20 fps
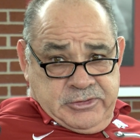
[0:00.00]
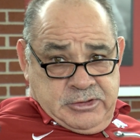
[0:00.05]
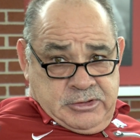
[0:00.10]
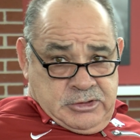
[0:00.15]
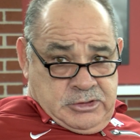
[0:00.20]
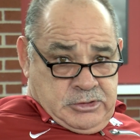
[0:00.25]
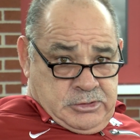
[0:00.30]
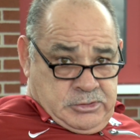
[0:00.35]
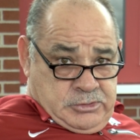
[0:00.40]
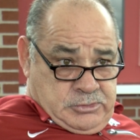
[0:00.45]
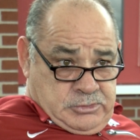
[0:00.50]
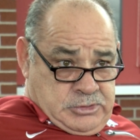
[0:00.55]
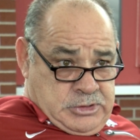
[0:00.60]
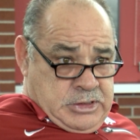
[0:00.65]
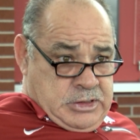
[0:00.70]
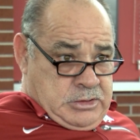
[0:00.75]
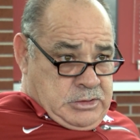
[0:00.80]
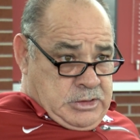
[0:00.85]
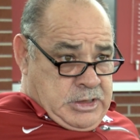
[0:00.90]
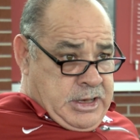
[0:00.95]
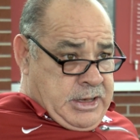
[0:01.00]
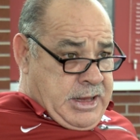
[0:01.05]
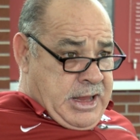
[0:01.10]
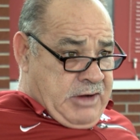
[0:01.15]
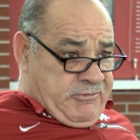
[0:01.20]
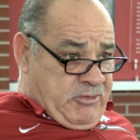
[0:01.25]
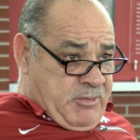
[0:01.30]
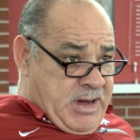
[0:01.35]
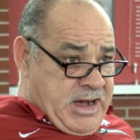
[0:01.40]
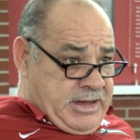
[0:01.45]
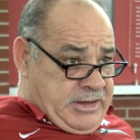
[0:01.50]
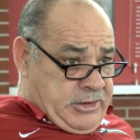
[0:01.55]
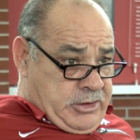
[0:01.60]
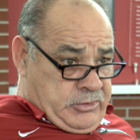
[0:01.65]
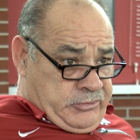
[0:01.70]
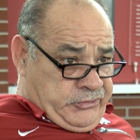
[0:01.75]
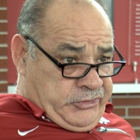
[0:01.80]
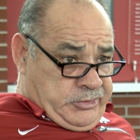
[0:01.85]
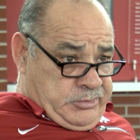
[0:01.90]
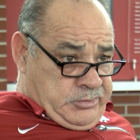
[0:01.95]
Uh, you know, he, he, everybody
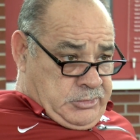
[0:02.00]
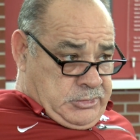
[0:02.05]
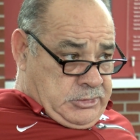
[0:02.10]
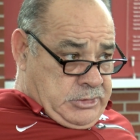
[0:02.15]
knows him.